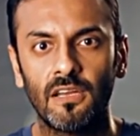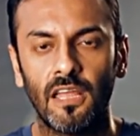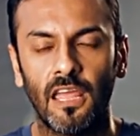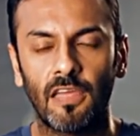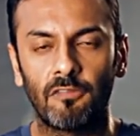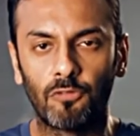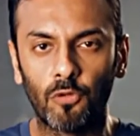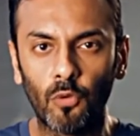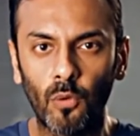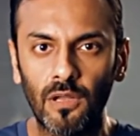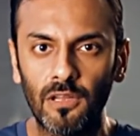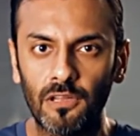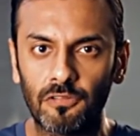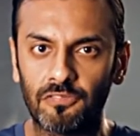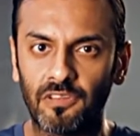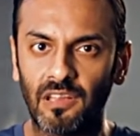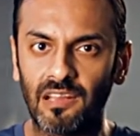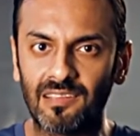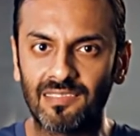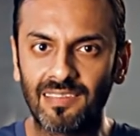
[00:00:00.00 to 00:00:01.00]
If you are
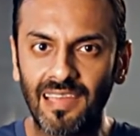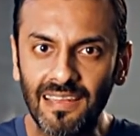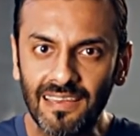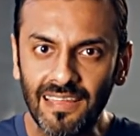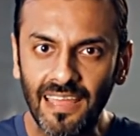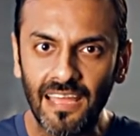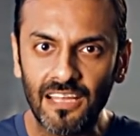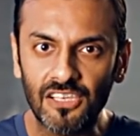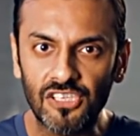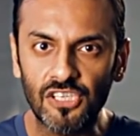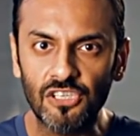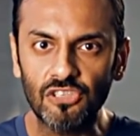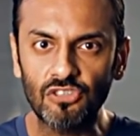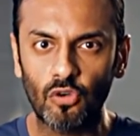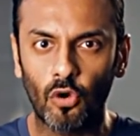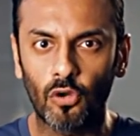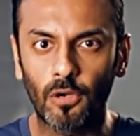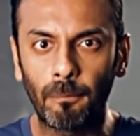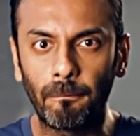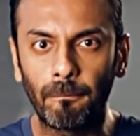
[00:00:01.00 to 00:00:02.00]
lifting 10
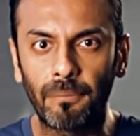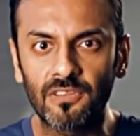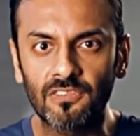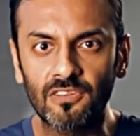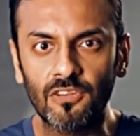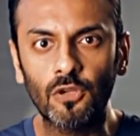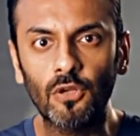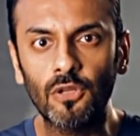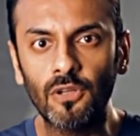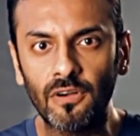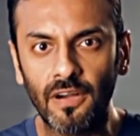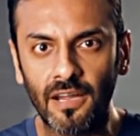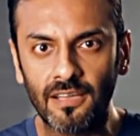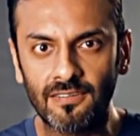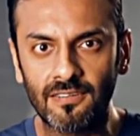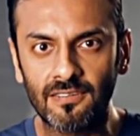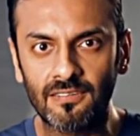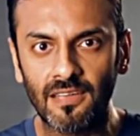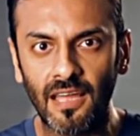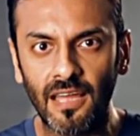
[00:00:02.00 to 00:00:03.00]
kgs on a particular
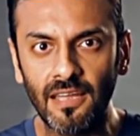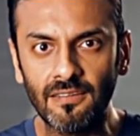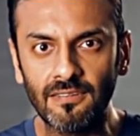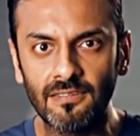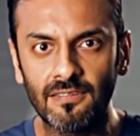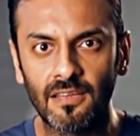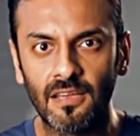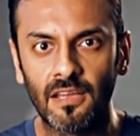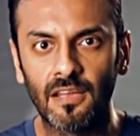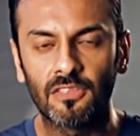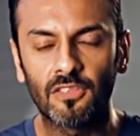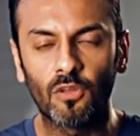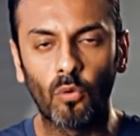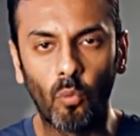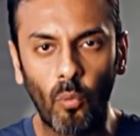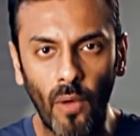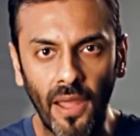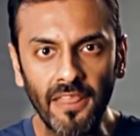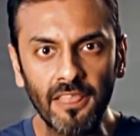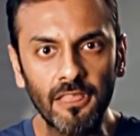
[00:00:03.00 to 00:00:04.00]
exercise, the
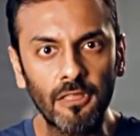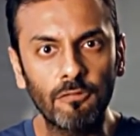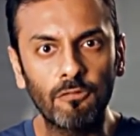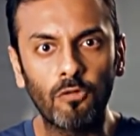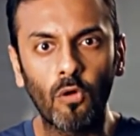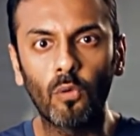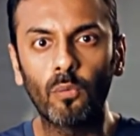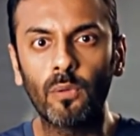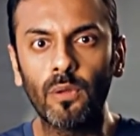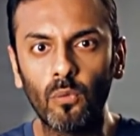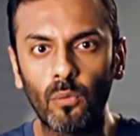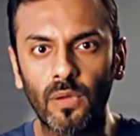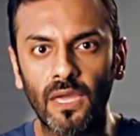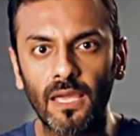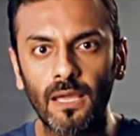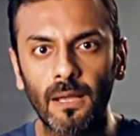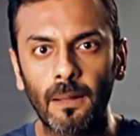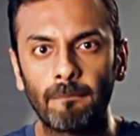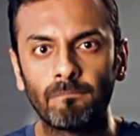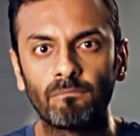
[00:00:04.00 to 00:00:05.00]
weight the following
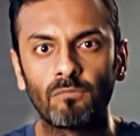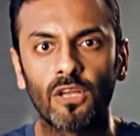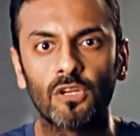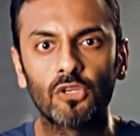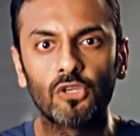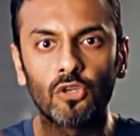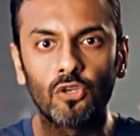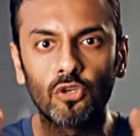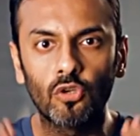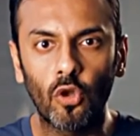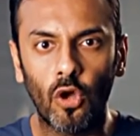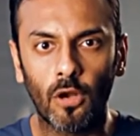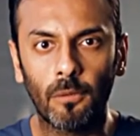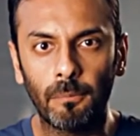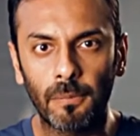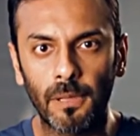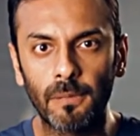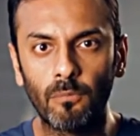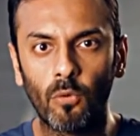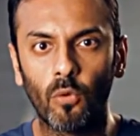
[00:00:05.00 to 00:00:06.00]
week should
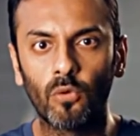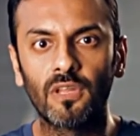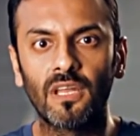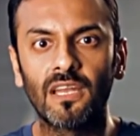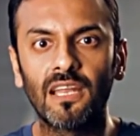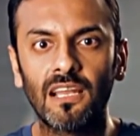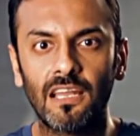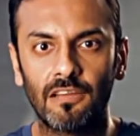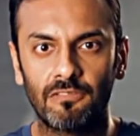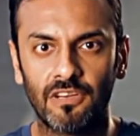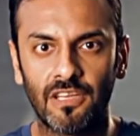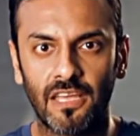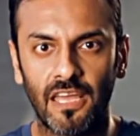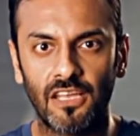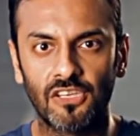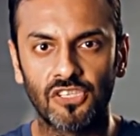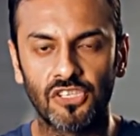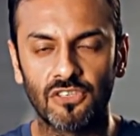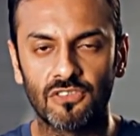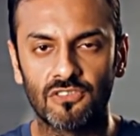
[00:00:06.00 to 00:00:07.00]
not be more than 11
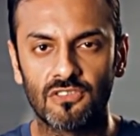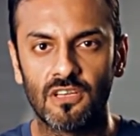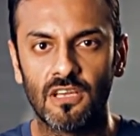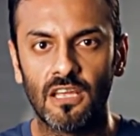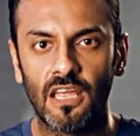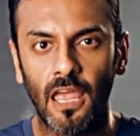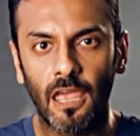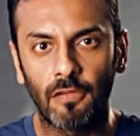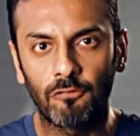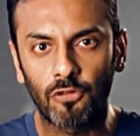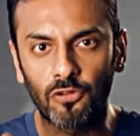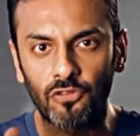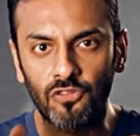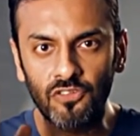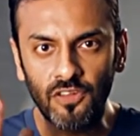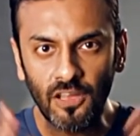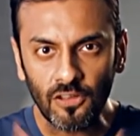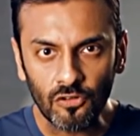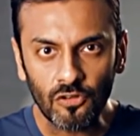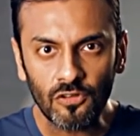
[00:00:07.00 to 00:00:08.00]
kgs. If you
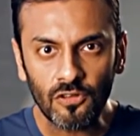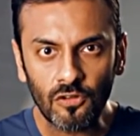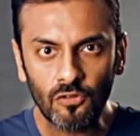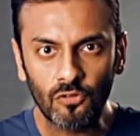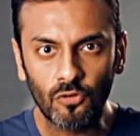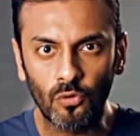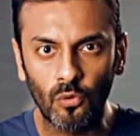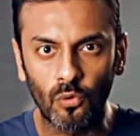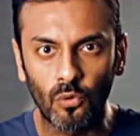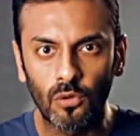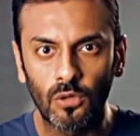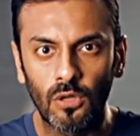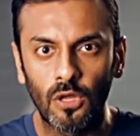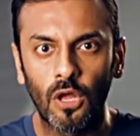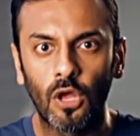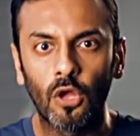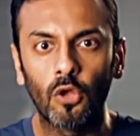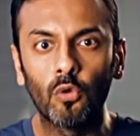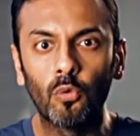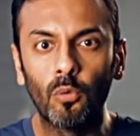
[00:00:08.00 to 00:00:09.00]
stick to this rule,
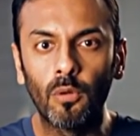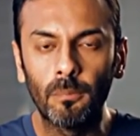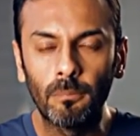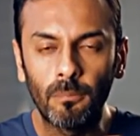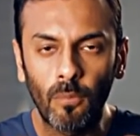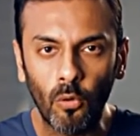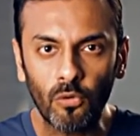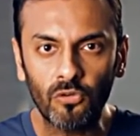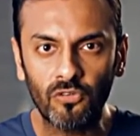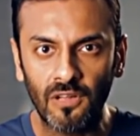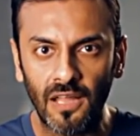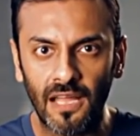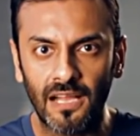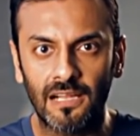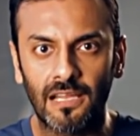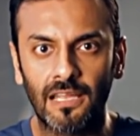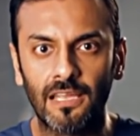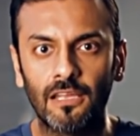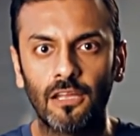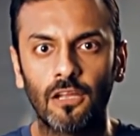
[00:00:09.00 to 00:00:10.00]
you will most
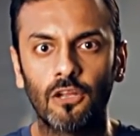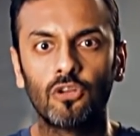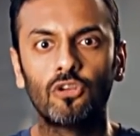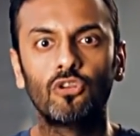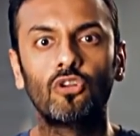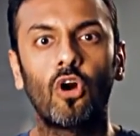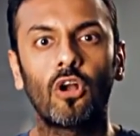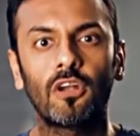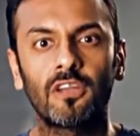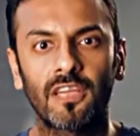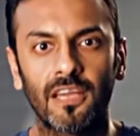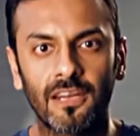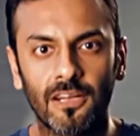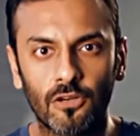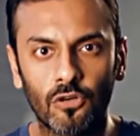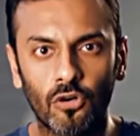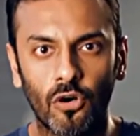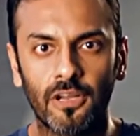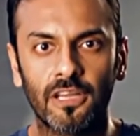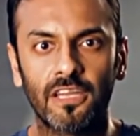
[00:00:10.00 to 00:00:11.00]
likely not get a
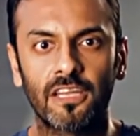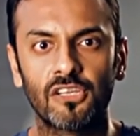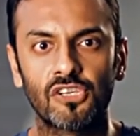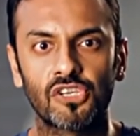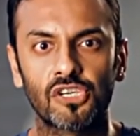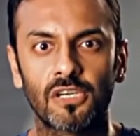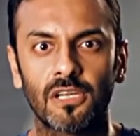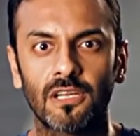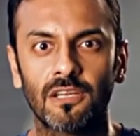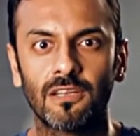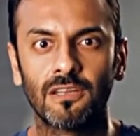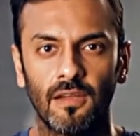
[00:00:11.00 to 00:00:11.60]
chronic injury.